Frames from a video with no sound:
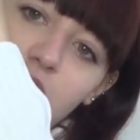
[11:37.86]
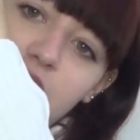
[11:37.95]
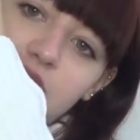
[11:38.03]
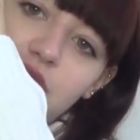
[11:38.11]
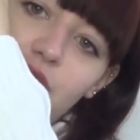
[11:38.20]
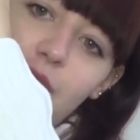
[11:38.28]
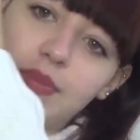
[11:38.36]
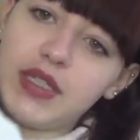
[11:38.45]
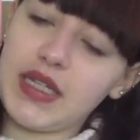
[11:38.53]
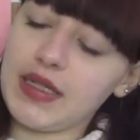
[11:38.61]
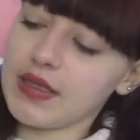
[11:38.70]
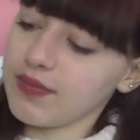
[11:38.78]

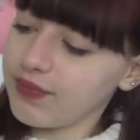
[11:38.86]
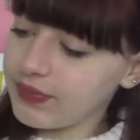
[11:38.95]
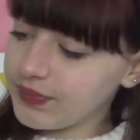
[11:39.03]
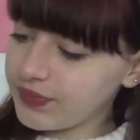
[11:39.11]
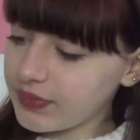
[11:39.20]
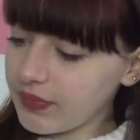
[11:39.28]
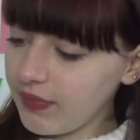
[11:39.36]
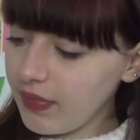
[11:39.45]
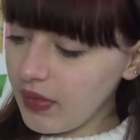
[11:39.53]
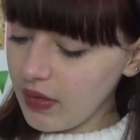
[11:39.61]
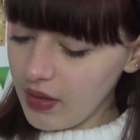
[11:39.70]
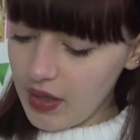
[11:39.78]
interrupted.
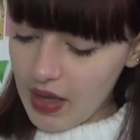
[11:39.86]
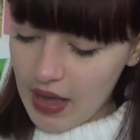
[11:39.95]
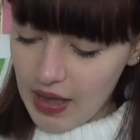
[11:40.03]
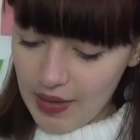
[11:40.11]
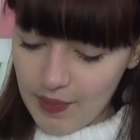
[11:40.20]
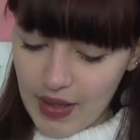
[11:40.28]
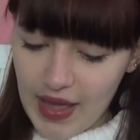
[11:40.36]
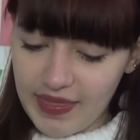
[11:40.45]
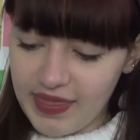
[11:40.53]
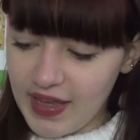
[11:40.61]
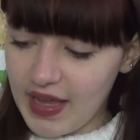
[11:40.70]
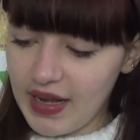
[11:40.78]
Um,
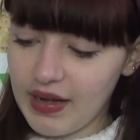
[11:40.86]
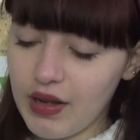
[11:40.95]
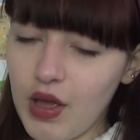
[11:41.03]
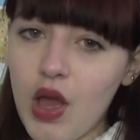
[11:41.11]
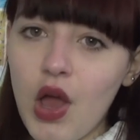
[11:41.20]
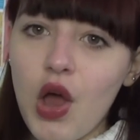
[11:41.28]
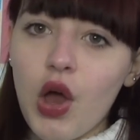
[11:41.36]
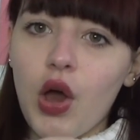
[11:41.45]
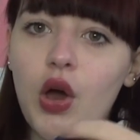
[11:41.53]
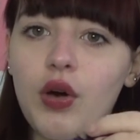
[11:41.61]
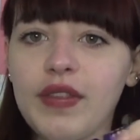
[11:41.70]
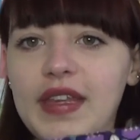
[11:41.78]
and then on the